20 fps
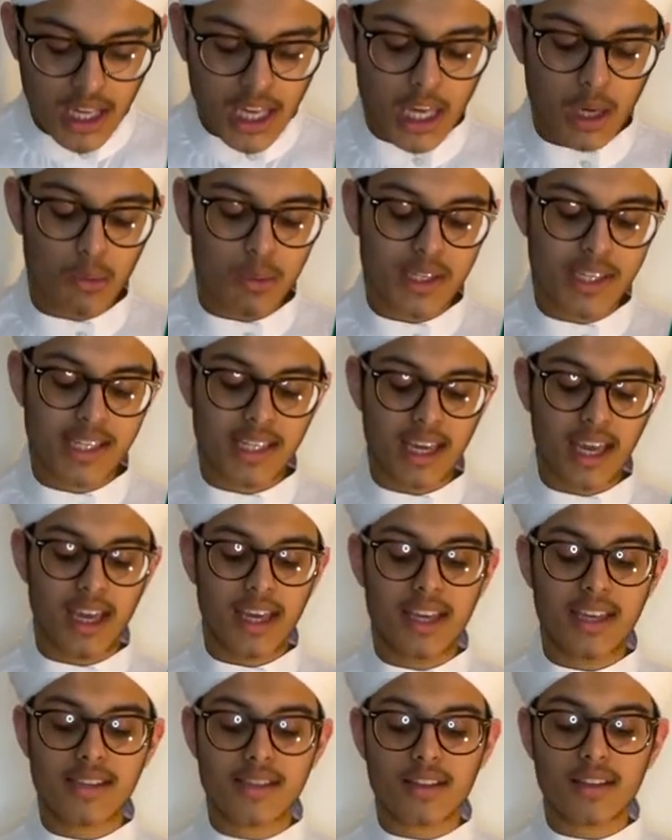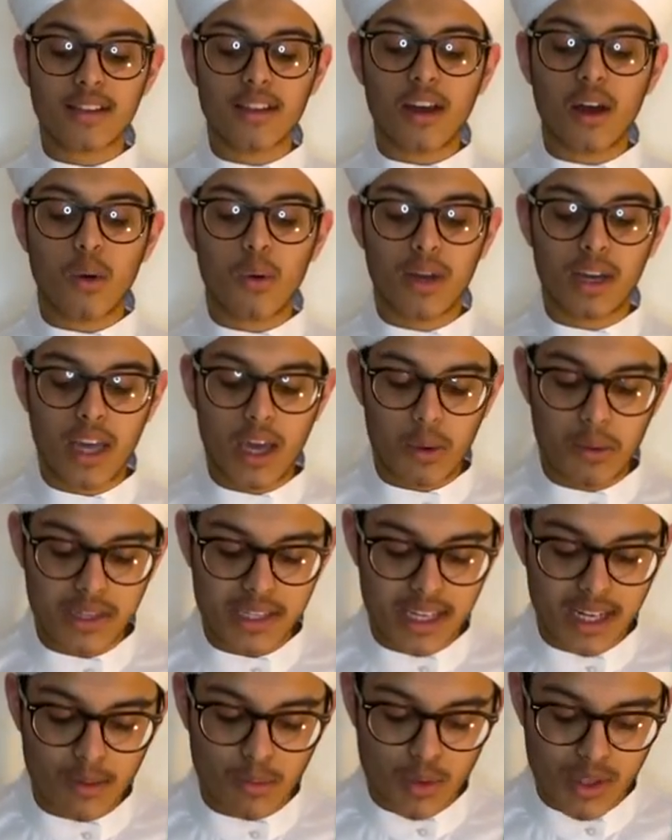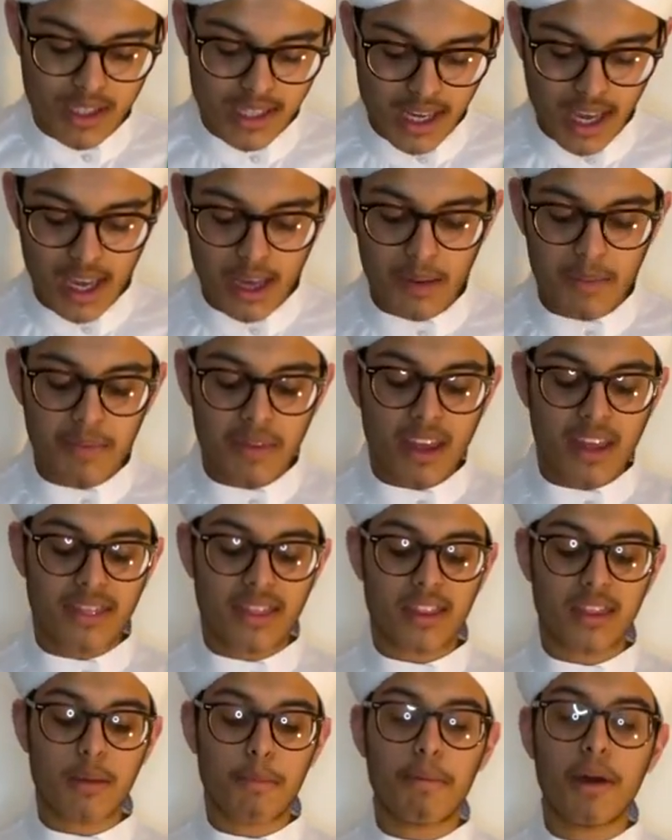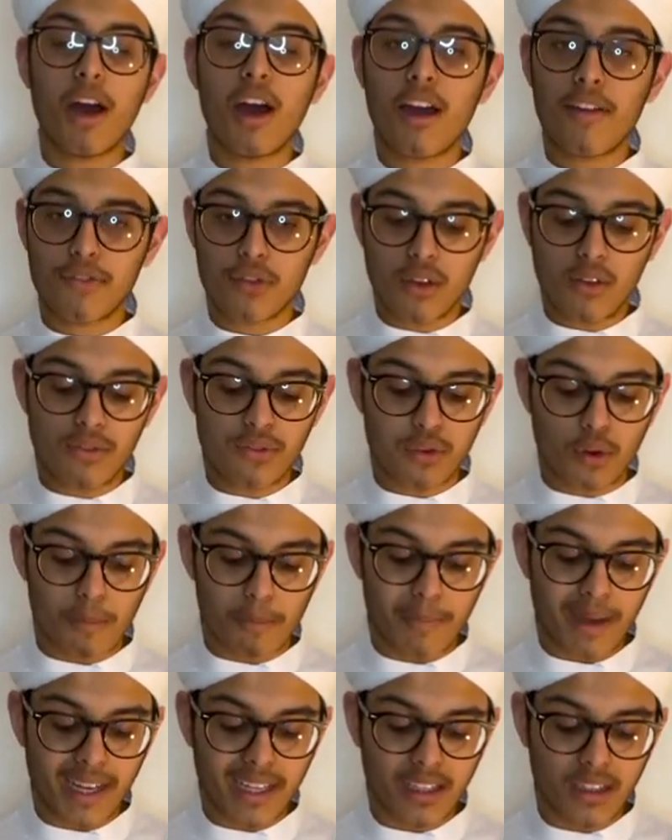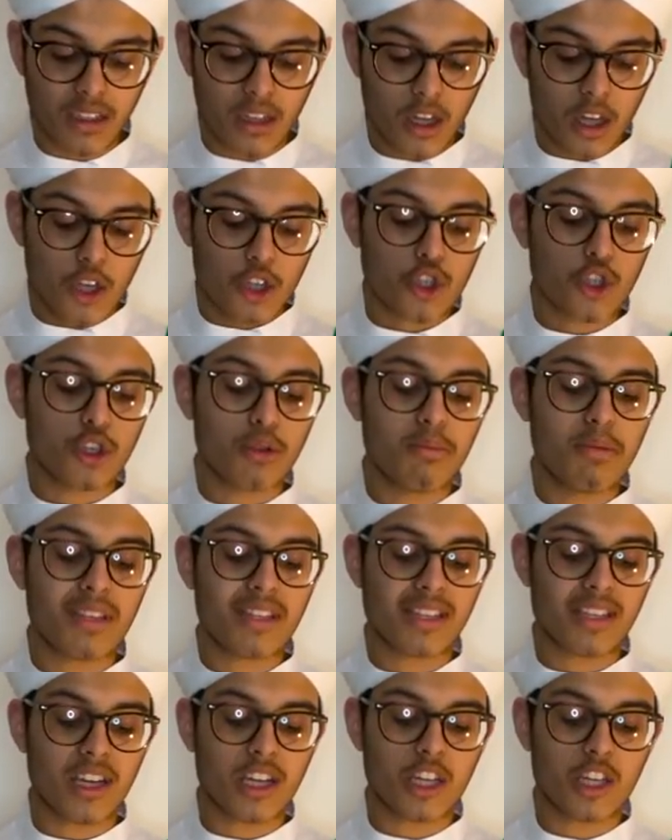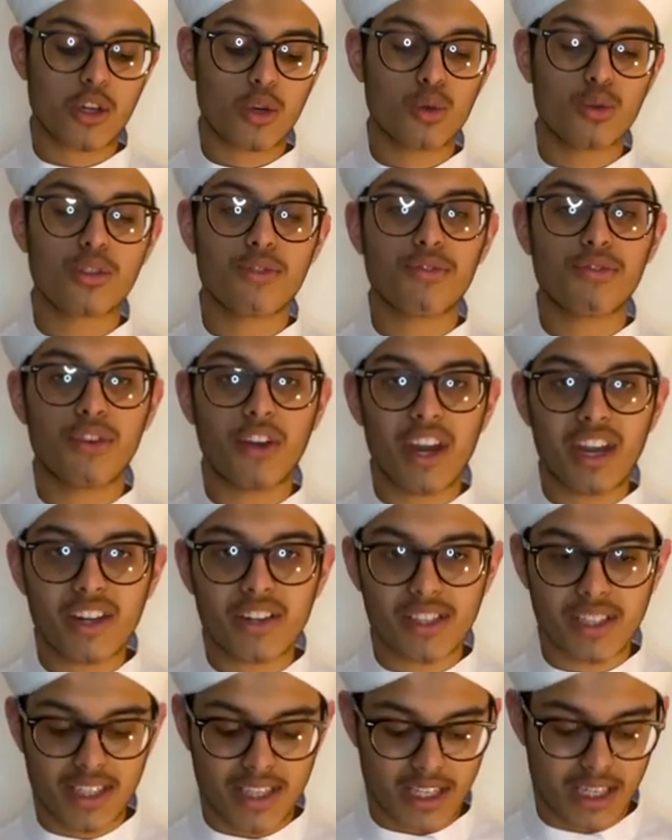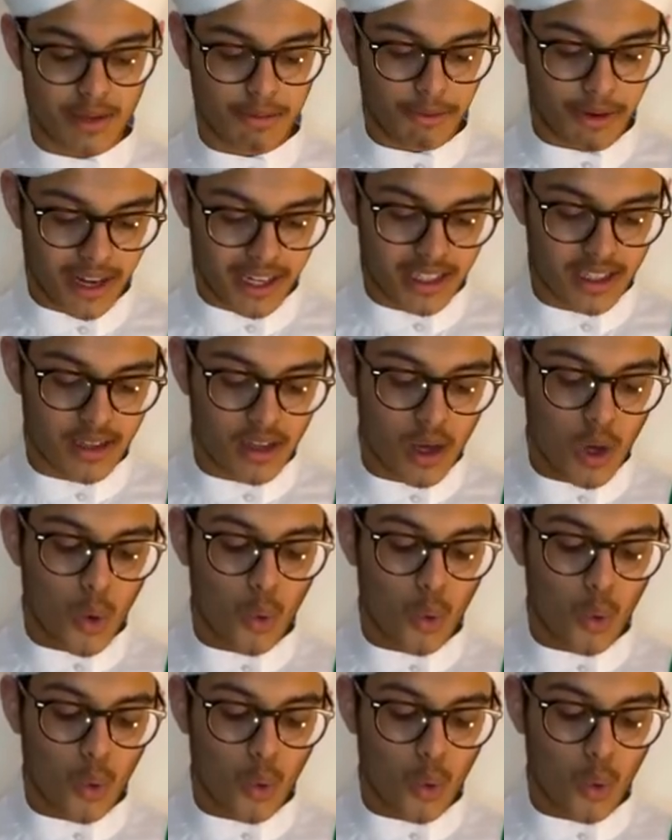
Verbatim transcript: He would say, he sallallahu wasallam would say that the perfume for men should be such whose fragrance is spread